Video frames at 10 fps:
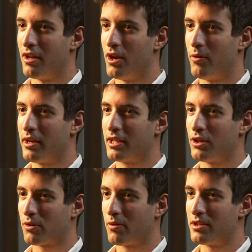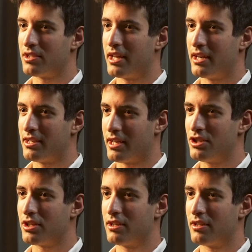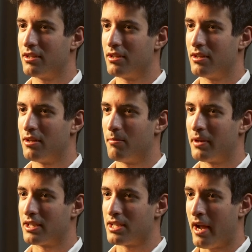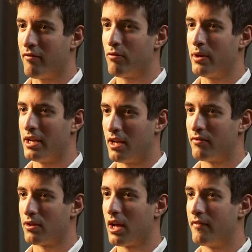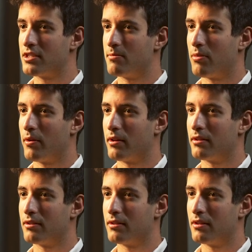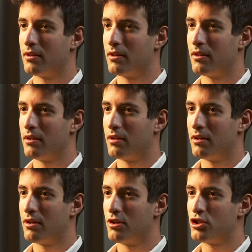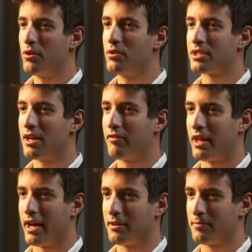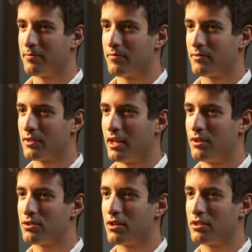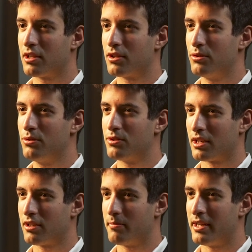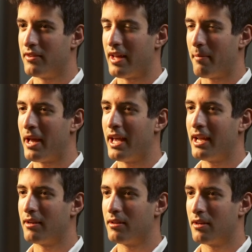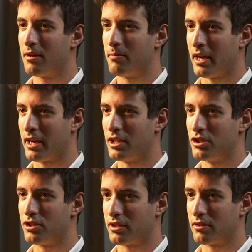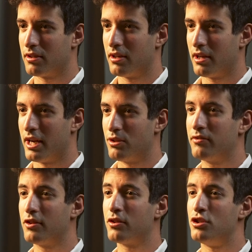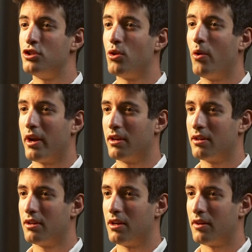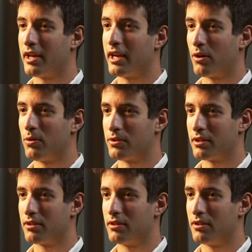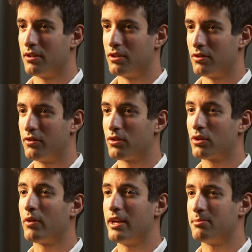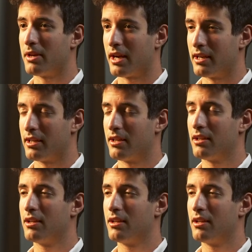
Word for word: knowing that you are going to set an intention, because every day of your life is important. Show yourself that, and you'll start to lose a little bit of that pain behind each year, and you'll feel the joy of getting older. You'll feel the grace behind it.